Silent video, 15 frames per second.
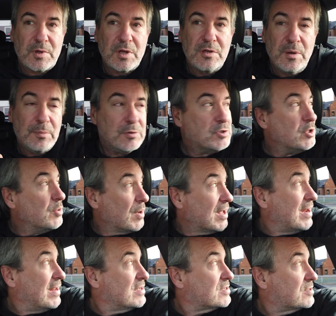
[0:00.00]
Number two,
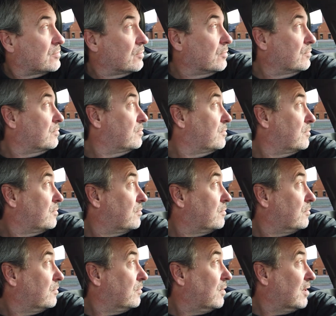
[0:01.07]
it is
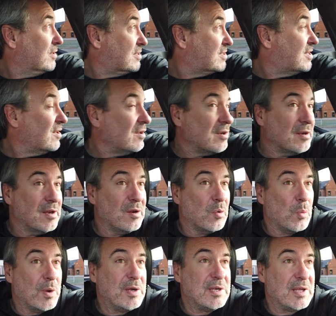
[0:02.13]
it's still a little
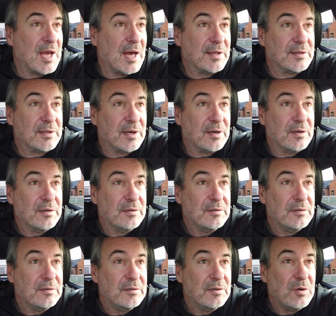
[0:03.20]
windy out there,
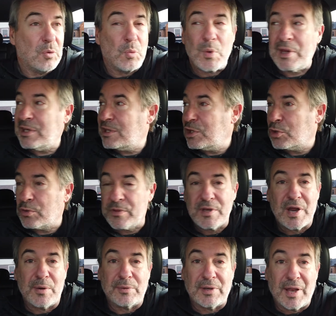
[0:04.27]
a little windier
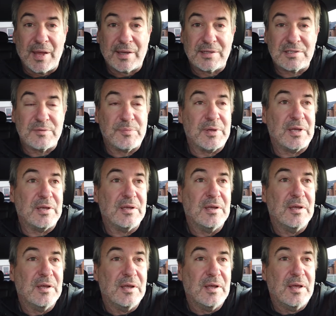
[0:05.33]
than I would like it to be.
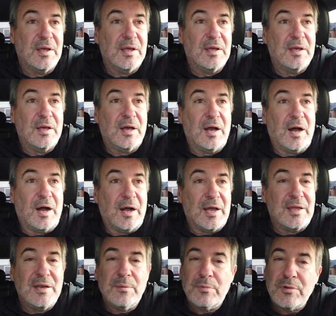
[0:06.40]
Uh,
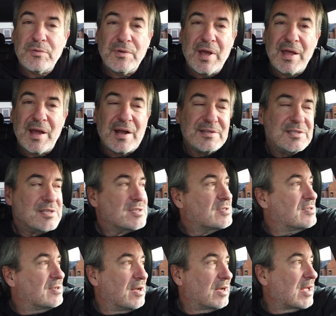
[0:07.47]
and number three, I, I
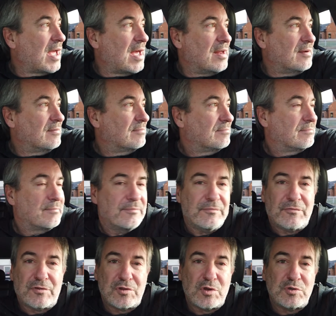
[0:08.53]
just, again,
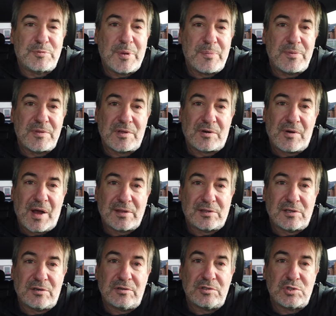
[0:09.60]
for those people that are out
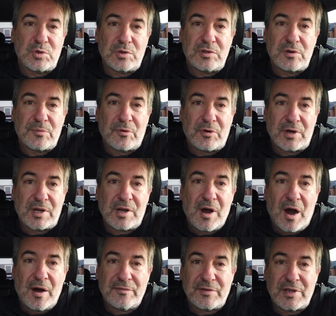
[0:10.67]
there enjoying their morning
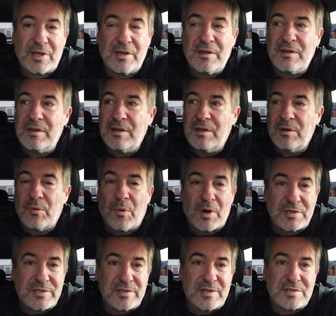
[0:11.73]
coffee,
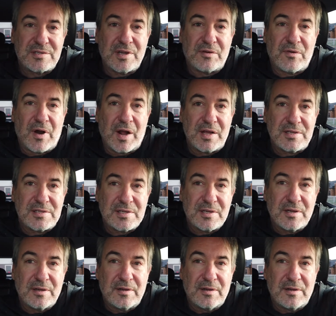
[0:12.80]
watching the sunrise,